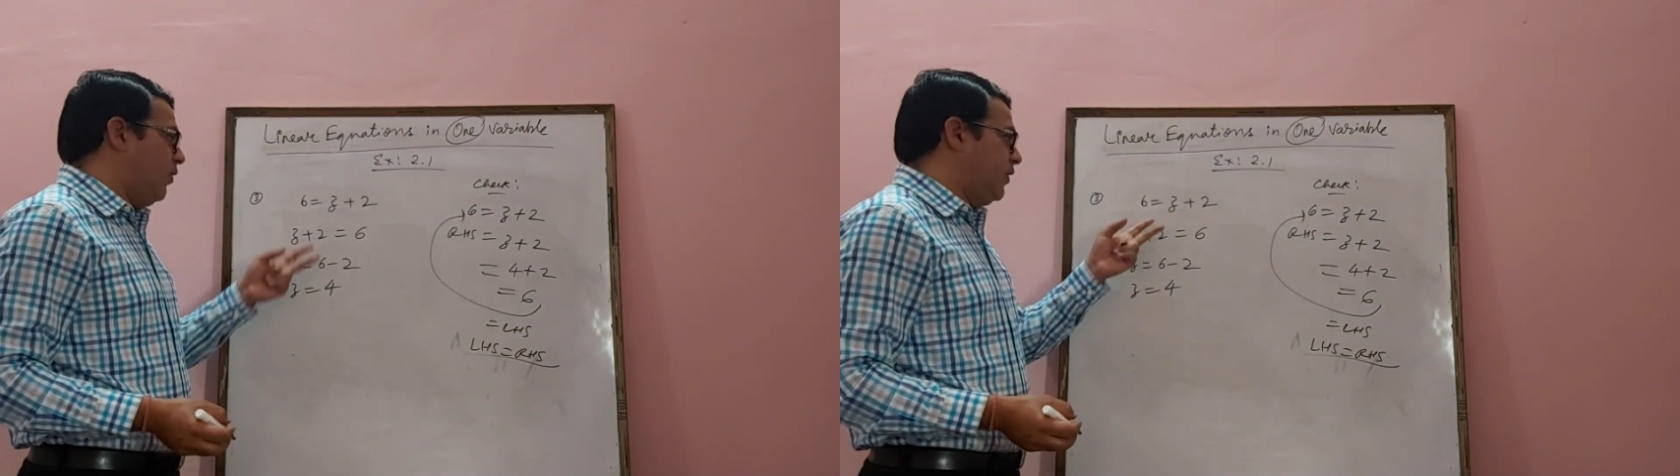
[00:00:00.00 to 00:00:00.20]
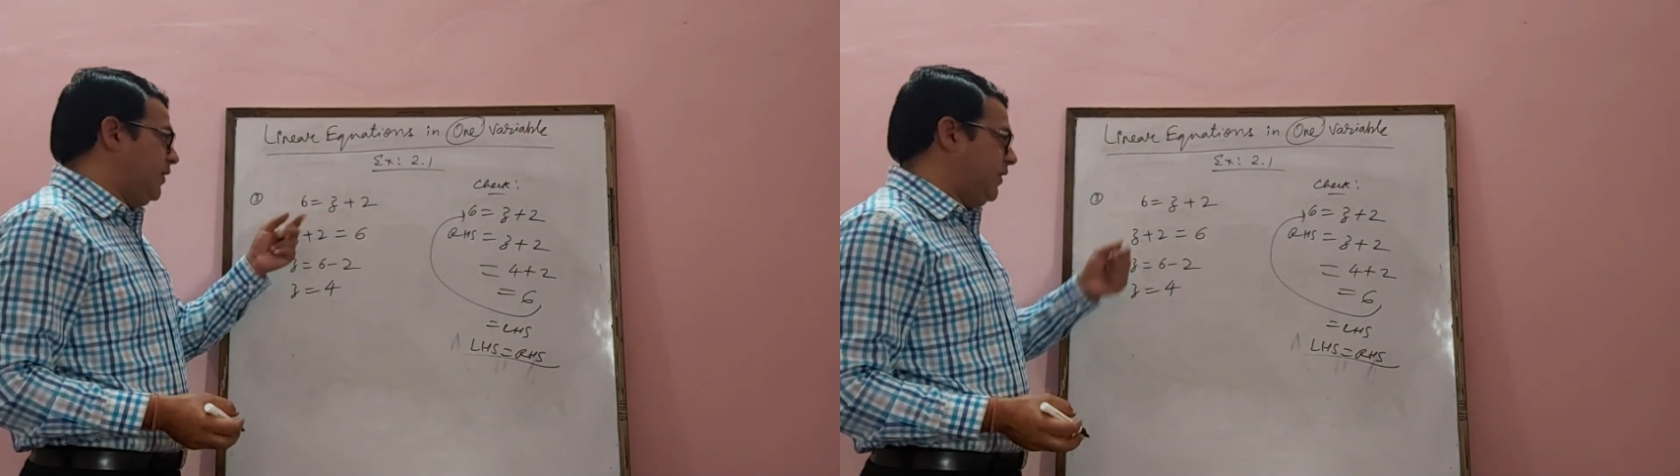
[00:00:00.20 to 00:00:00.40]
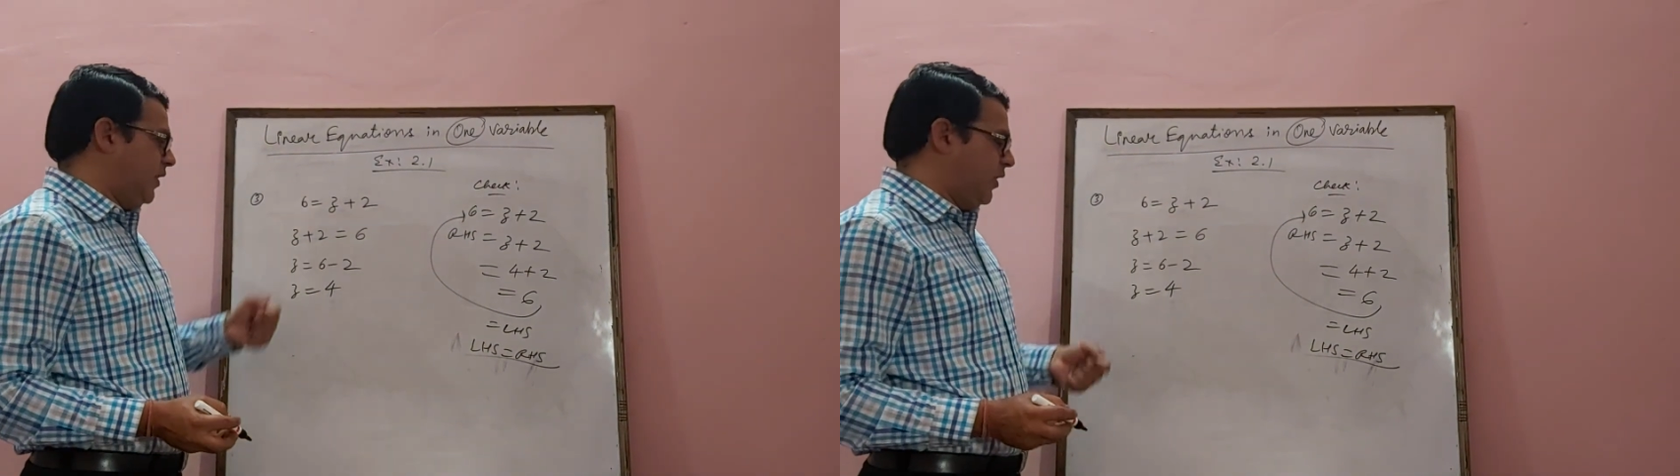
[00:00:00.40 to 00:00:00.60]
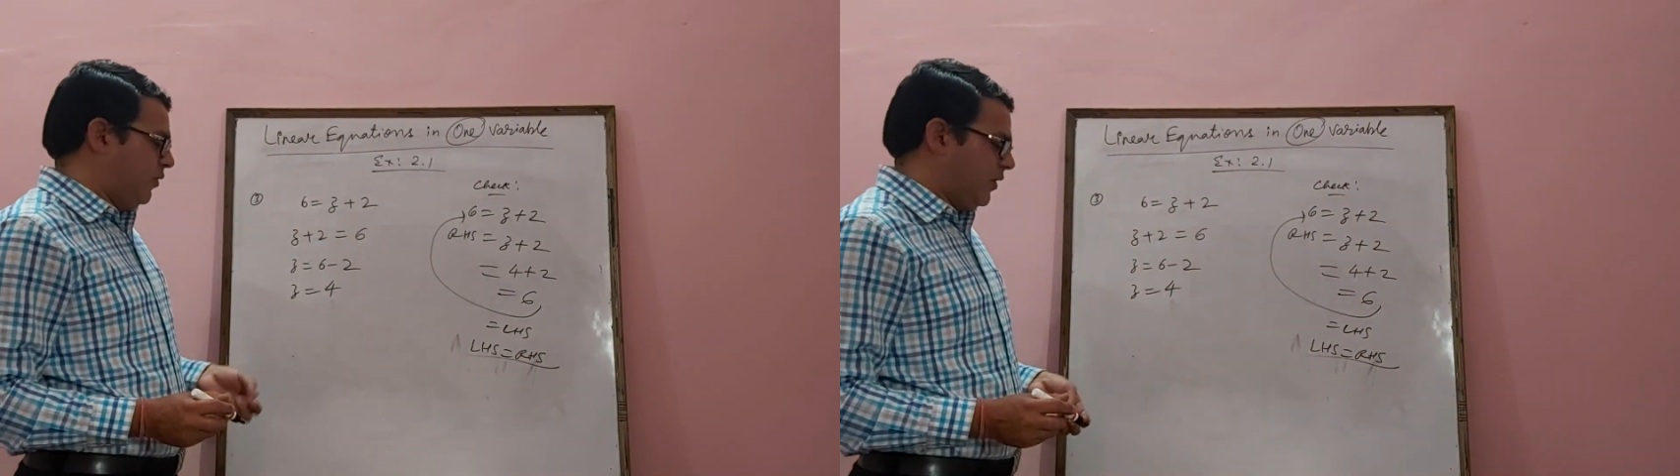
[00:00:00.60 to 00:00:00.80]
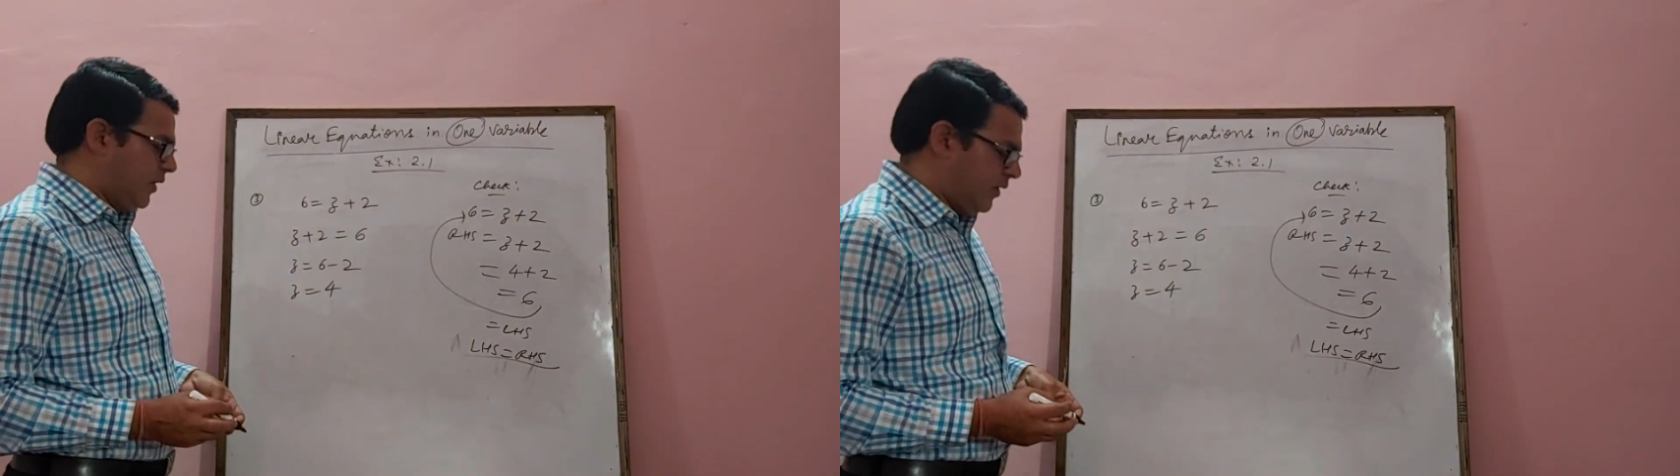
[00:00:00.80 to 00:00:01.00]
for this
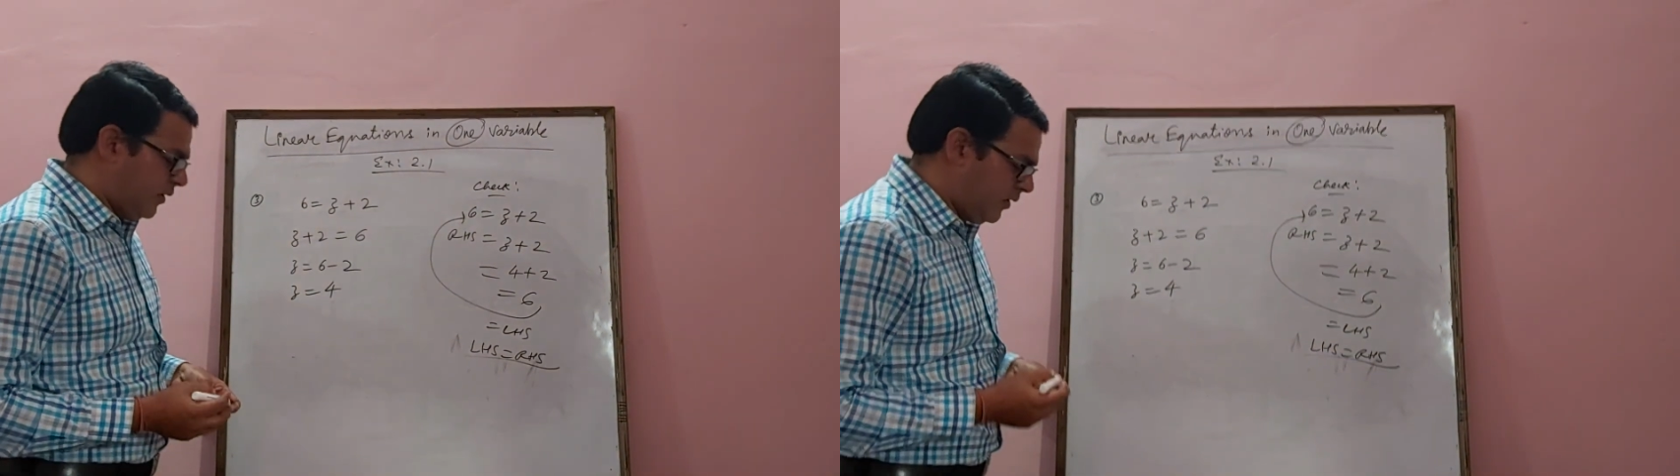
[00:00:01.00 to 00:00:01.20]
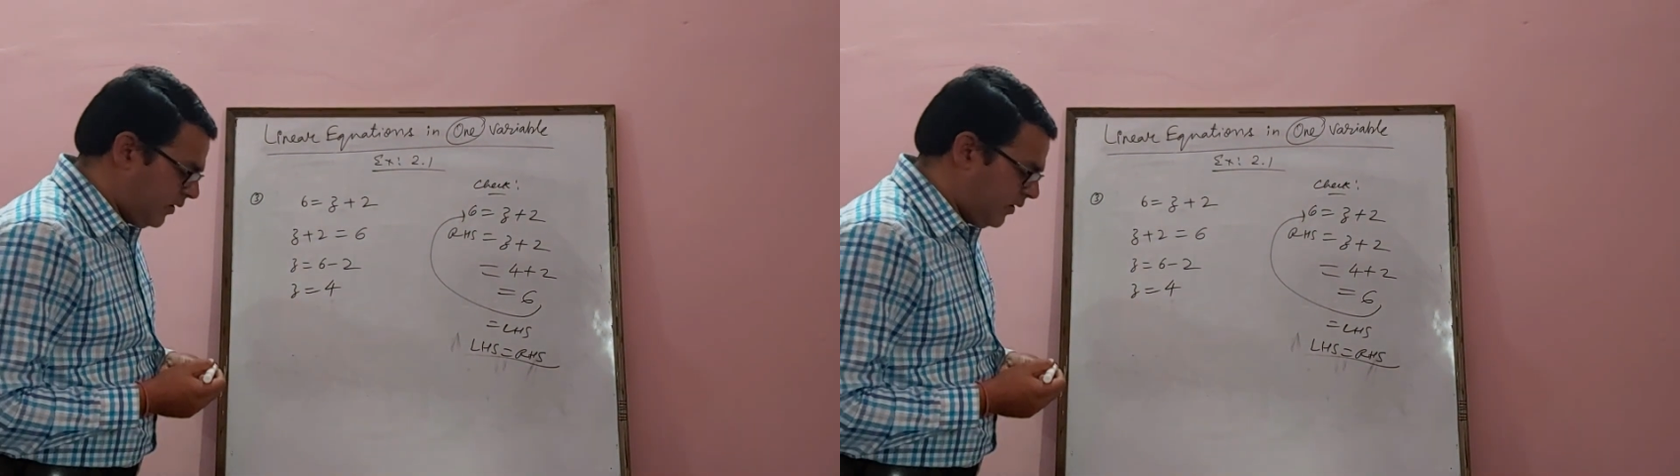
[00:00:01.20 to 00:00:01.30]
equation.